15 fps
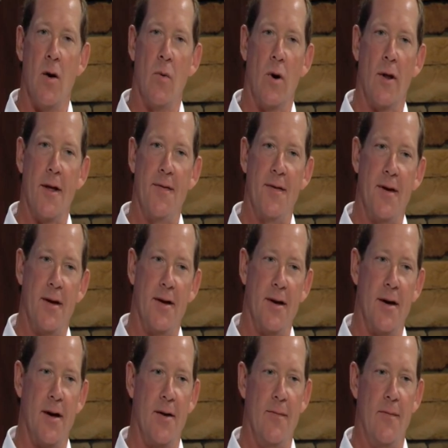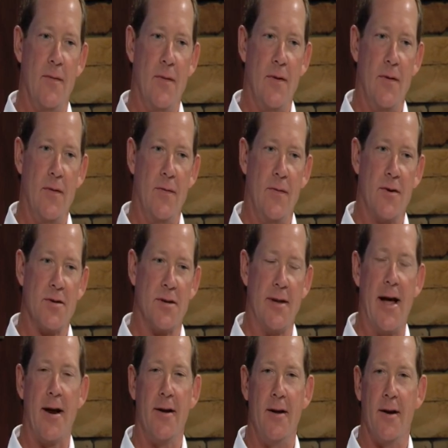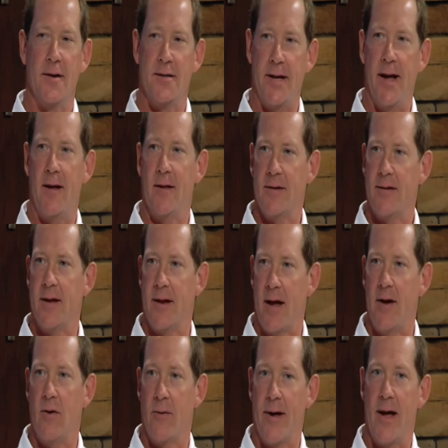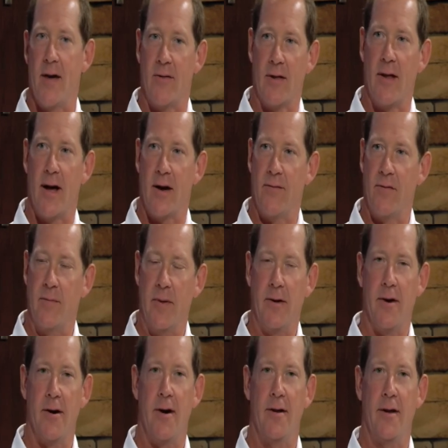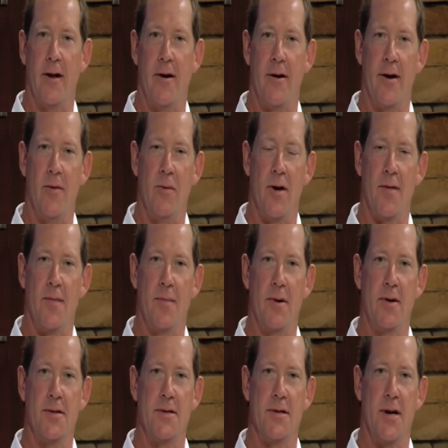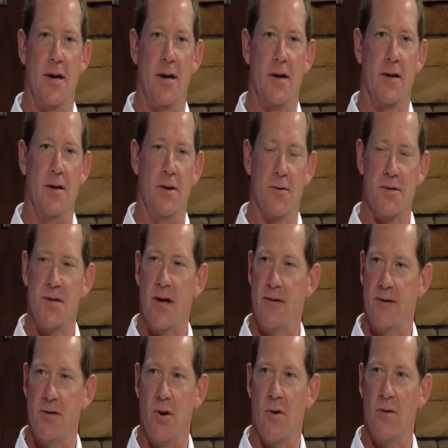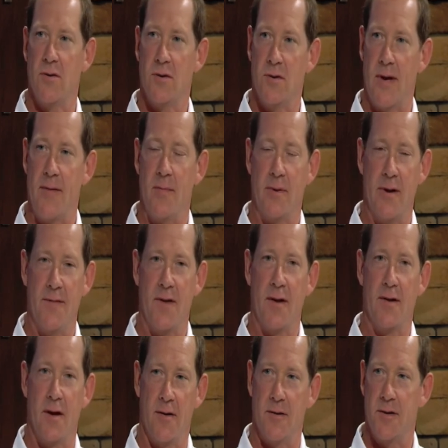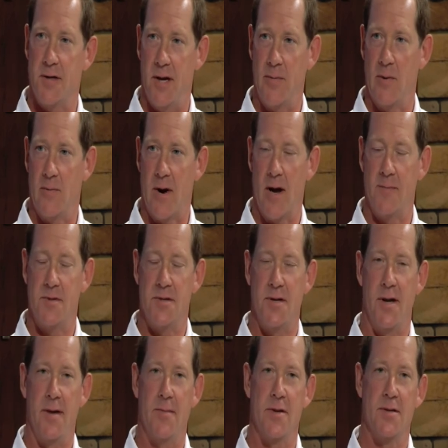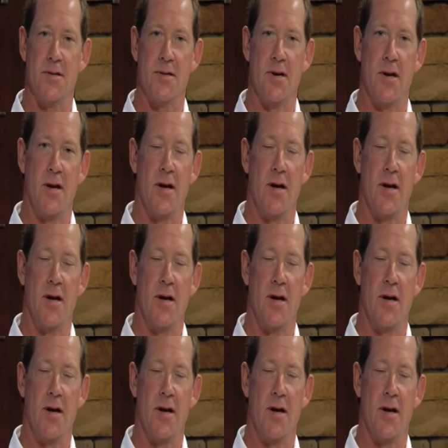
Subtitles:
Well, I think there's a lot of young talent that I don't have a lot of familiarity with, but, you know, Seth Jones, who I believe is on the other team, and Rob's team is